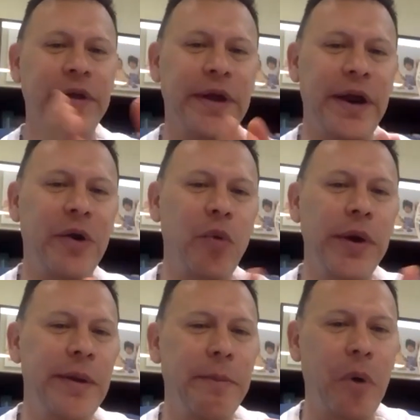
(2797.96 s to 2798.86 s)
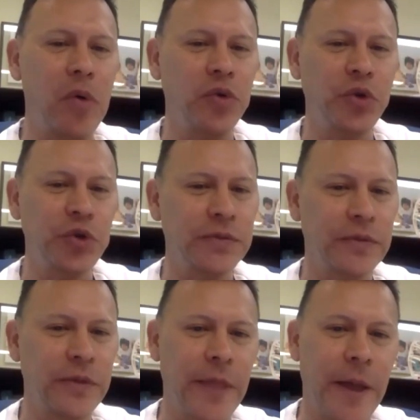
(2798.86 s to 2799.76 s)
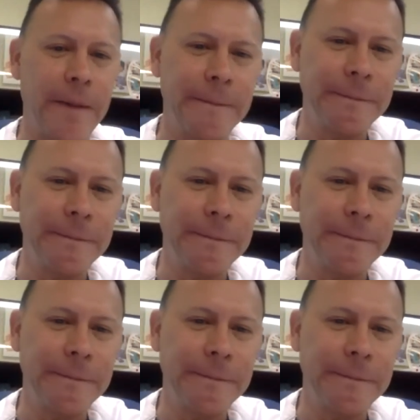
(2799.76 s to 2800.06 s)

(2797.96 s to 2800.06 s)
The airway approach? No.